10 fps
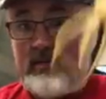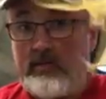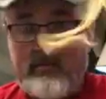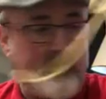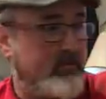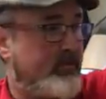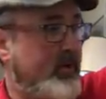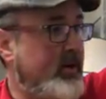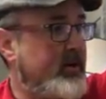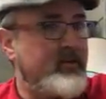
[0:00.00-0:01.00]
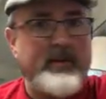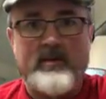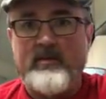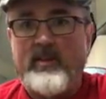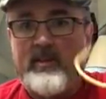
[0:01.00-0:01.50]
it's pretty
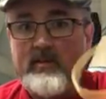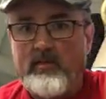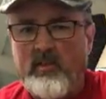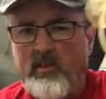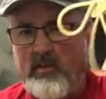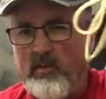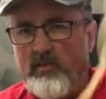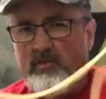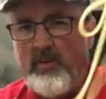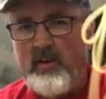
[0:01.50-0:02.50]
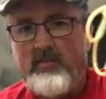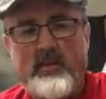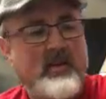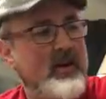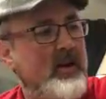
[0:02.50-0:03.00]
inexpensive. I think this was 30 feet of
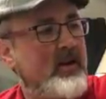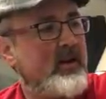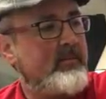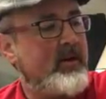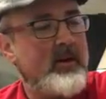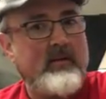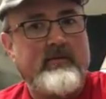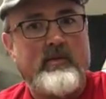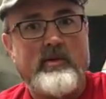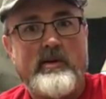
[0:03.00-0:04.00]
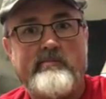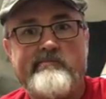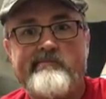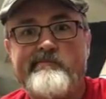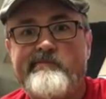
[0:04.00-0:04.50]
it that I ended up getting for
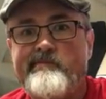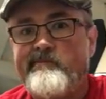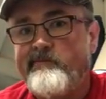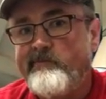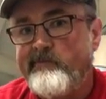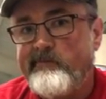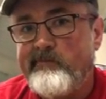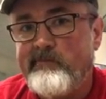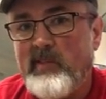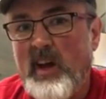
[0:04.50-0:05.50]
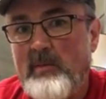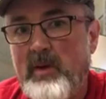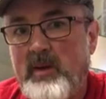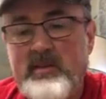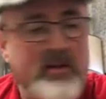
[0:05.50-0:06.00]
nine
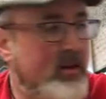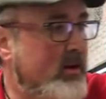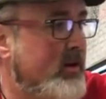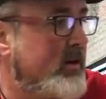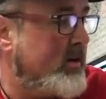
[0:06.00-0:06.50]
bucks, I think.